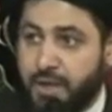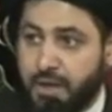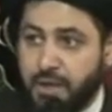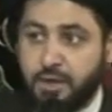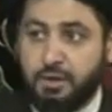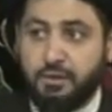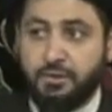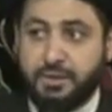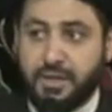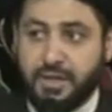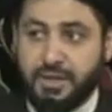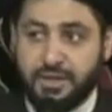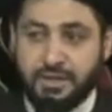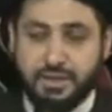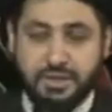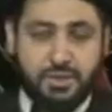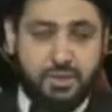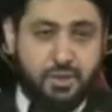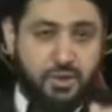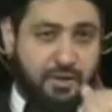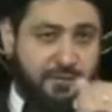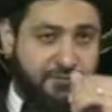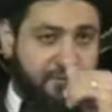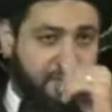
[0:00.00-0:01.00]
You know that
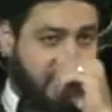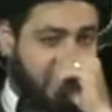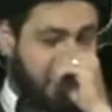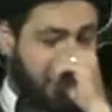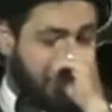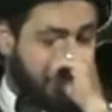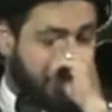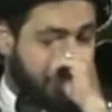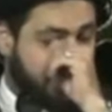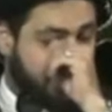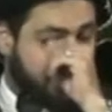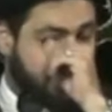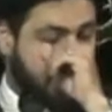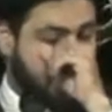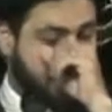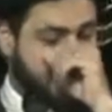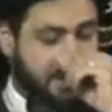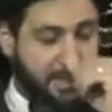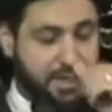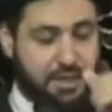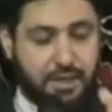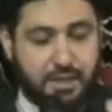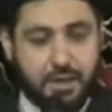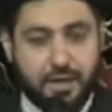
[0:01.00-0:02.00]
turn off the light that says,